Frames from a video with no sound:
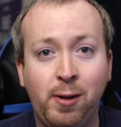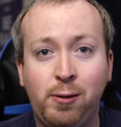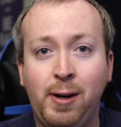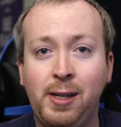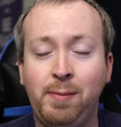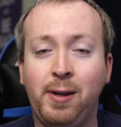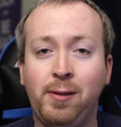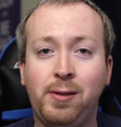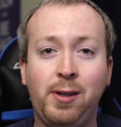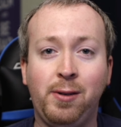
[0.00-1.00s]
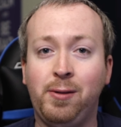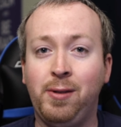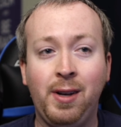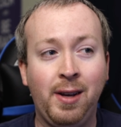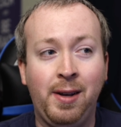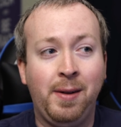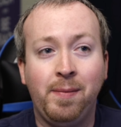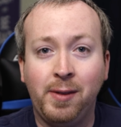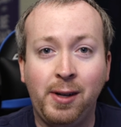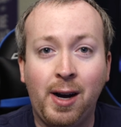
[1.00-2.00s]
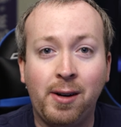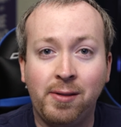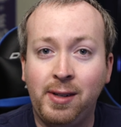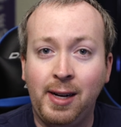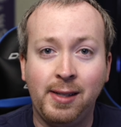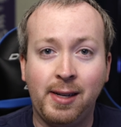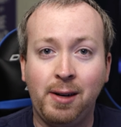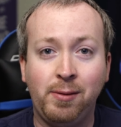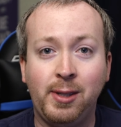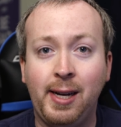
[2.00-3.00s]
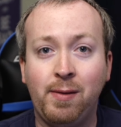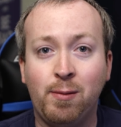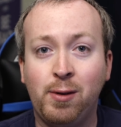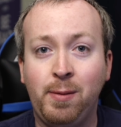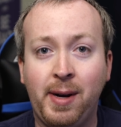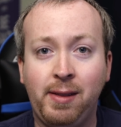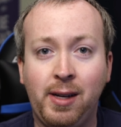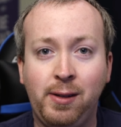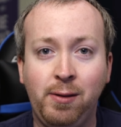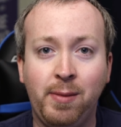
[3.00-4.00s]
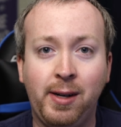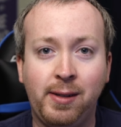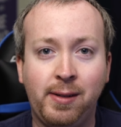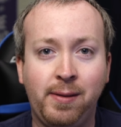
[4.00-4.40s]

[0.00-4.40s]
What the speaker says: transmitter, so gone are the days that I really have to worry about that too much.